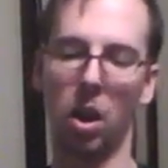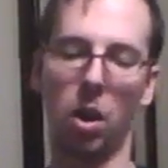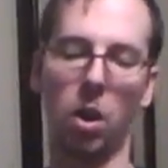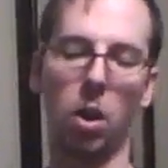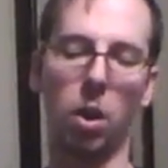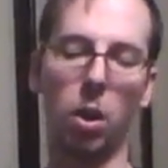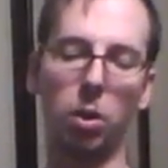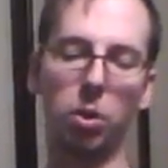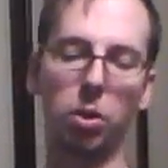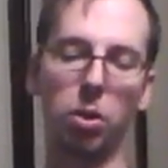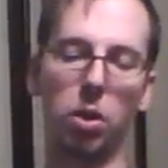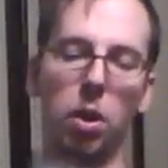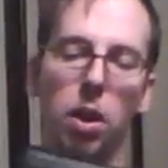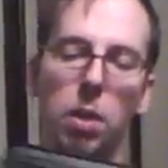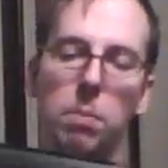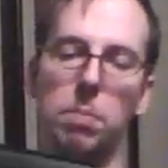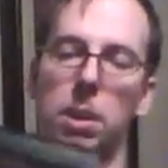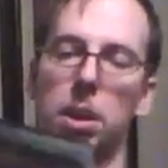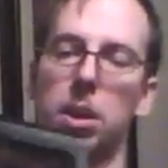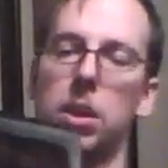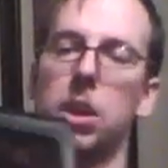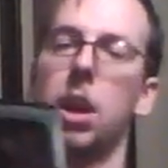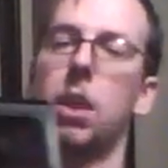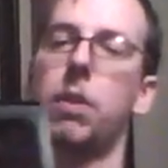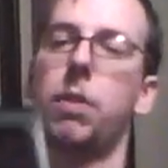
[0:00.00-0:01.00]
Also, I
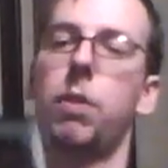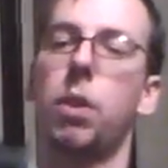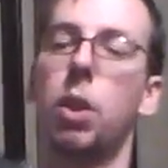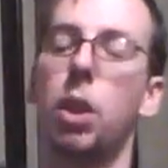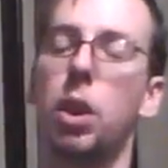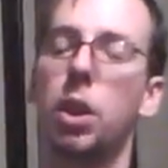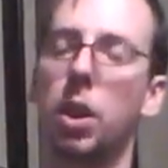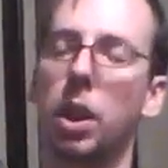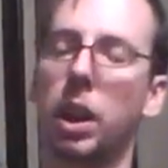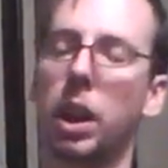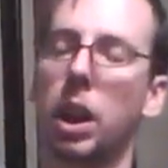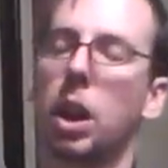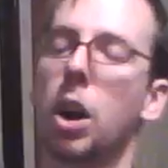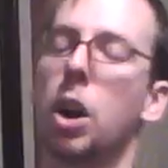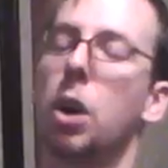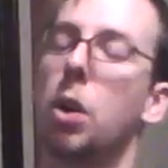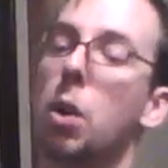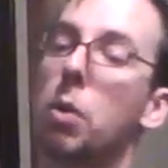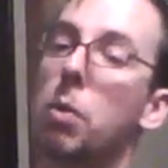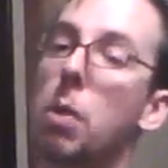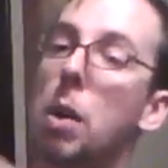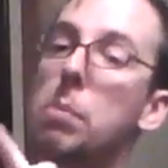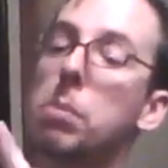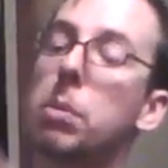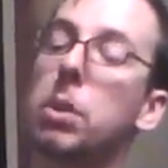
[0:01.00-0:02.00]
picked up for
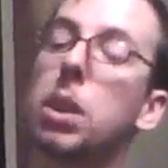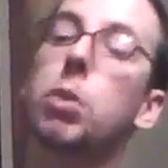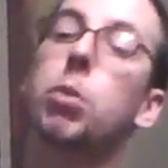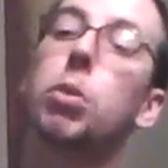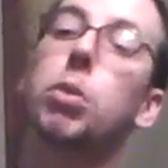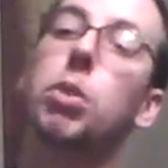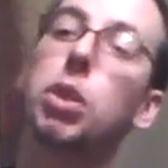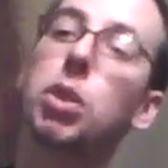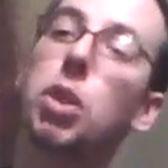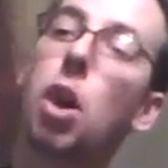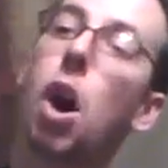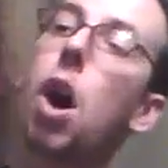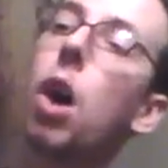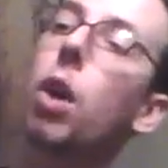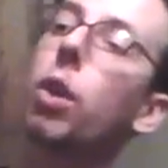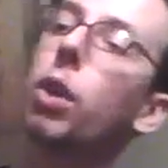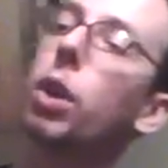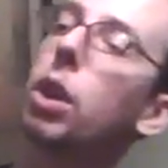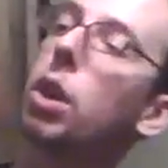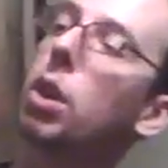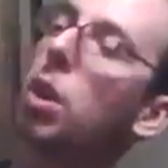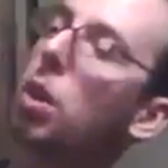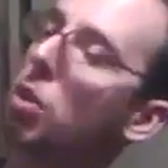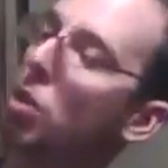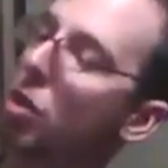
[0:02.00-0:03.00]
this was
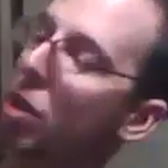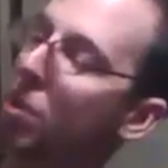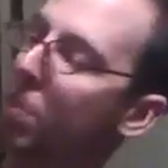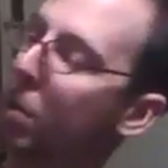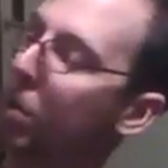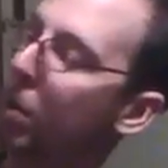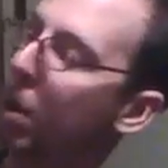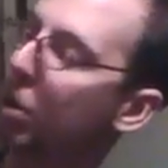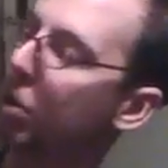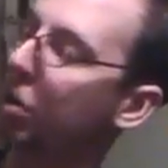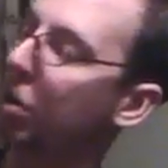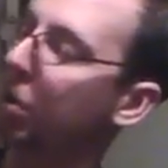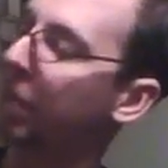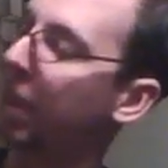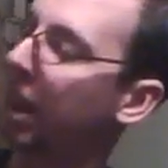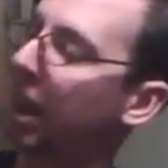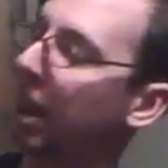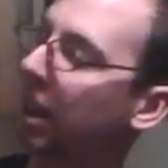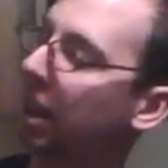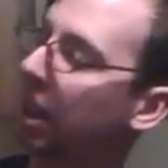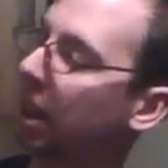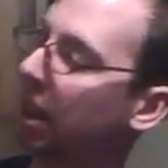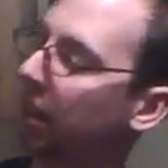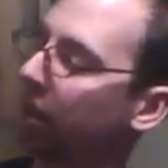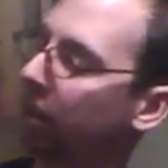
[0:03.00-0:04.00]
$1. Super
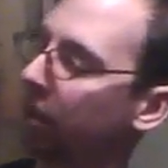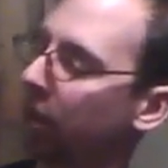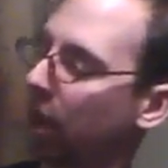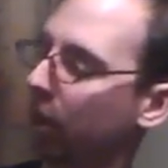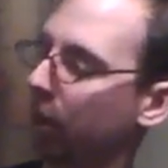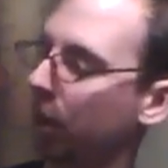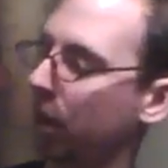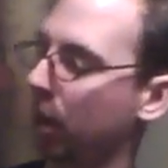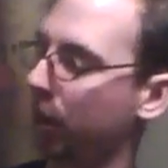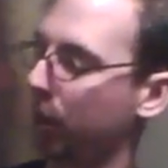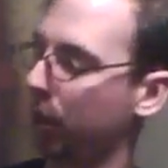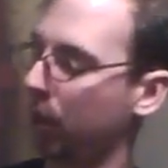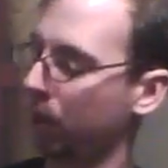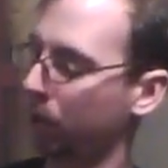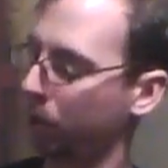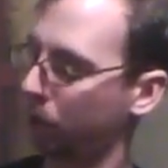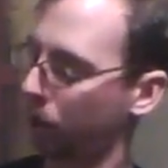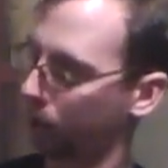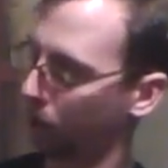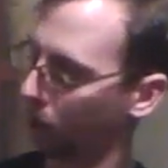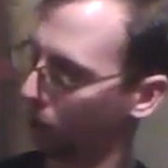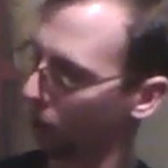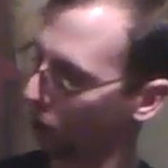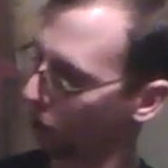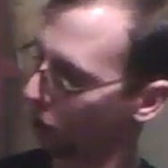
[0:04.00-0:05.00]
WrestleMania, WWF
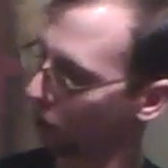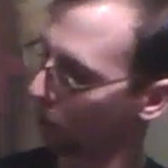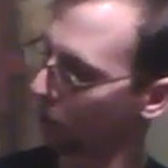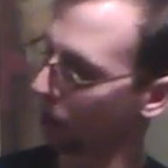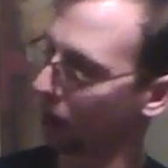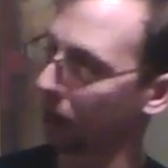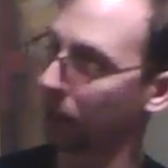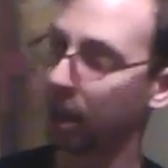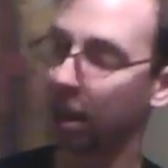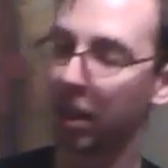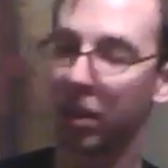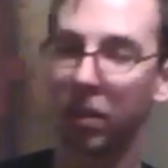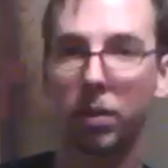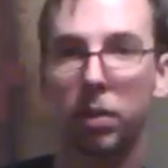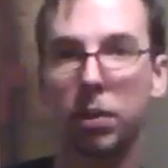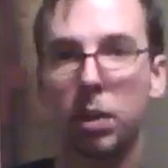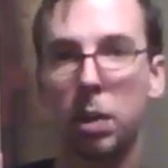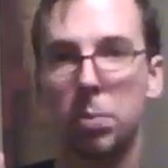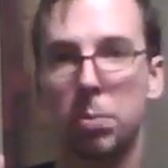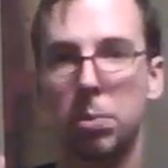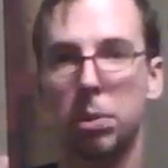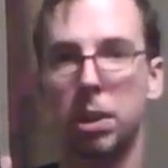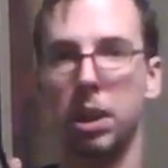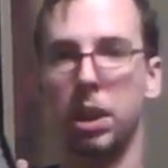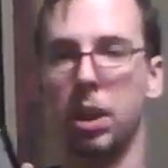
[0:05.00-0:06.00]
Super WrestleMania,
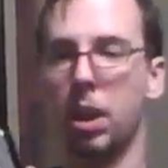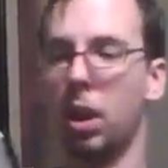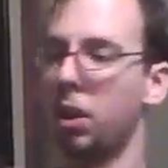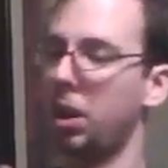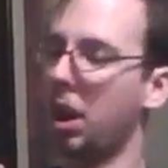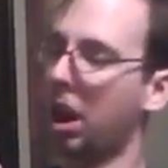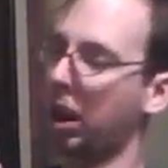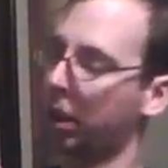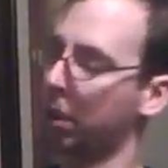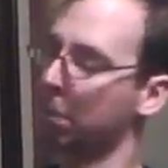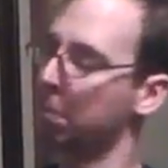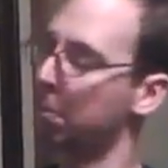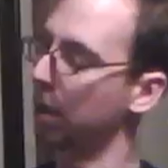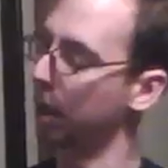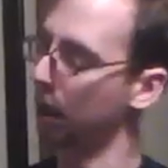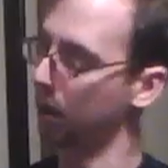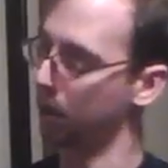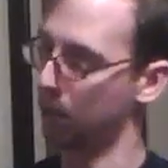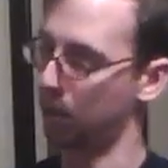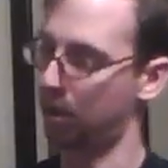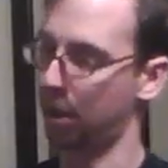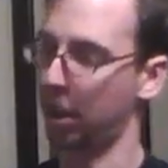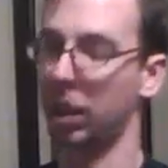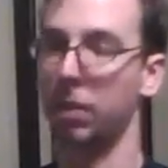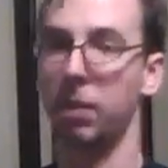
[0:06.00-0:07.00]
complete or not complete,
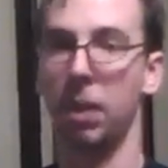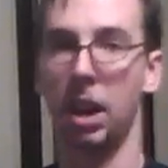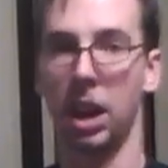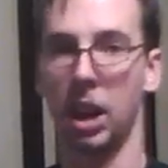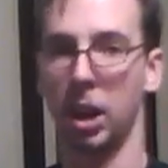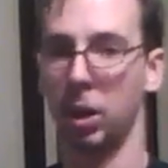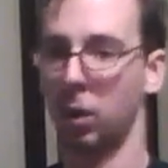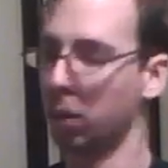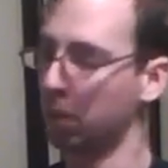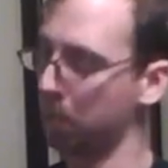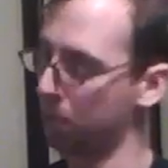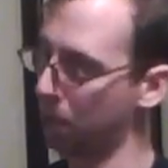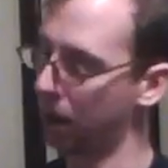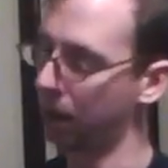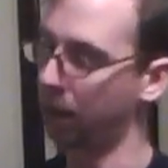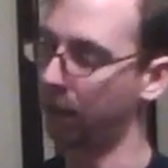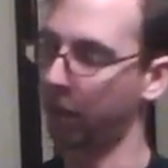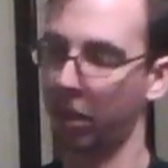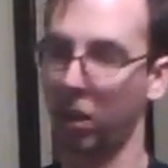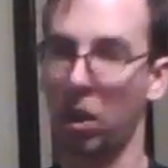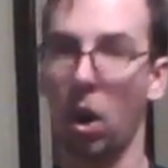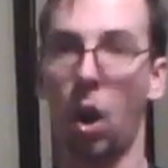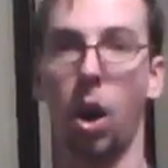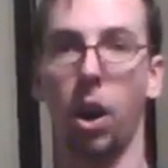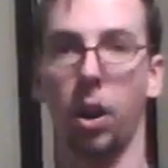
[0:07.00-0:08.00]
missing the manual, but
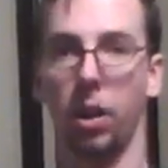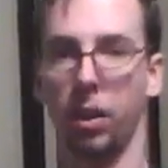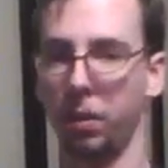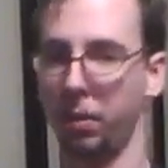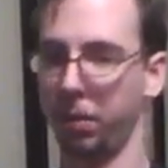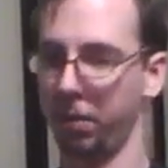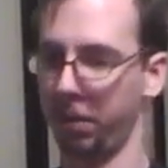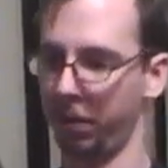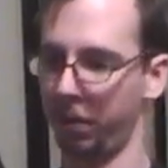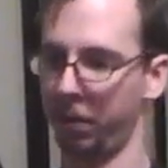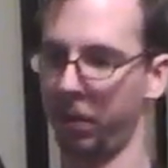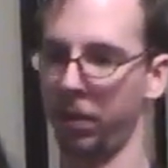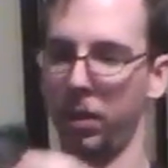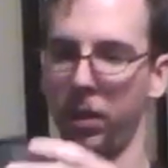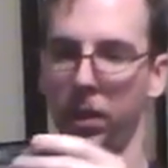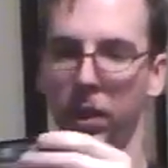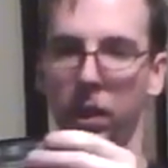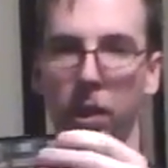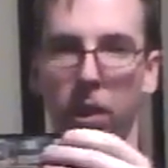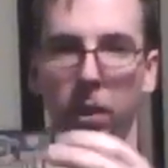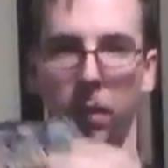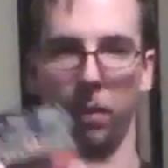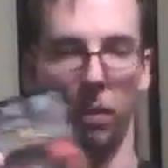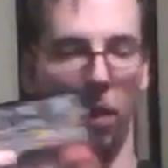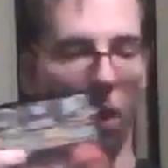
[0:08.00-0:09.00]
cart and
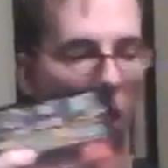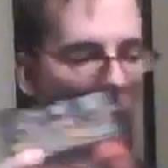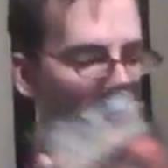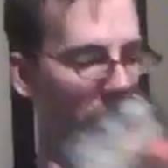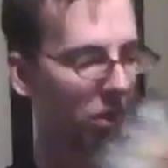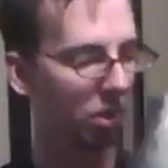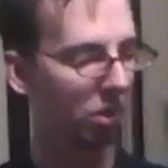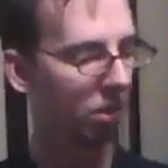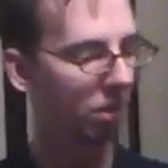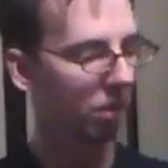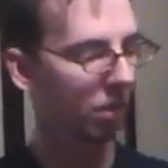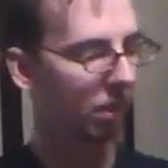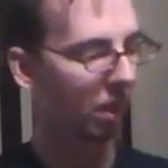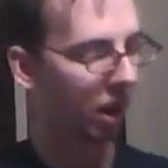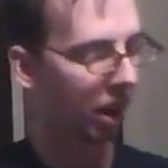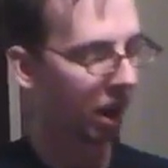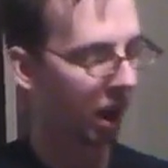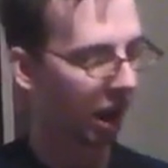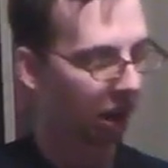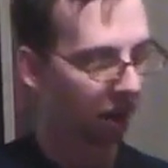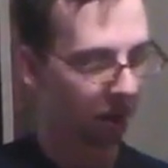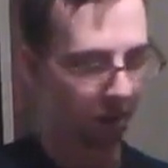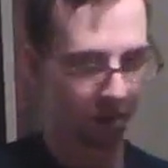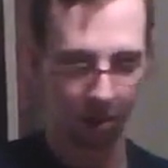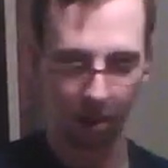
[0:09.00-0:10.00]
box, very
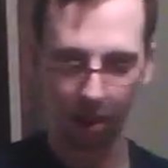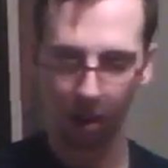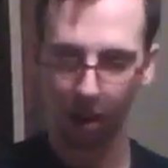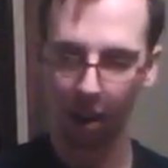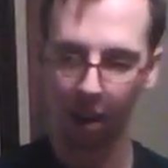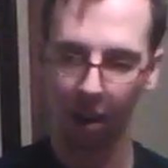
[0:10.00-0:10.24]
nice.